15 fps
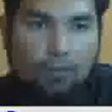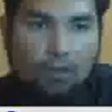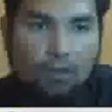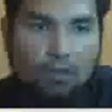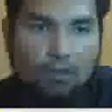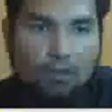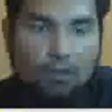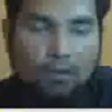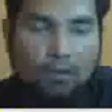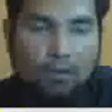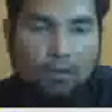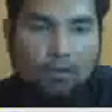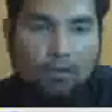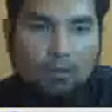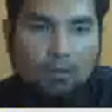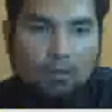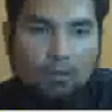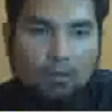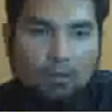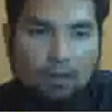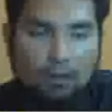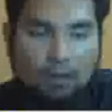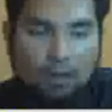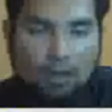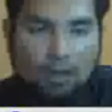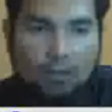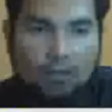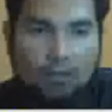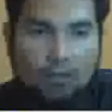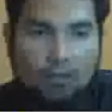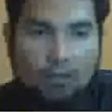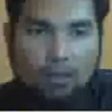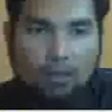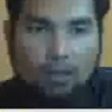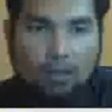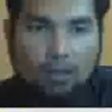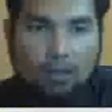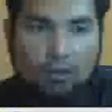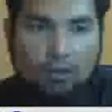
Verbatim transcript: the shiddah will actually uh, or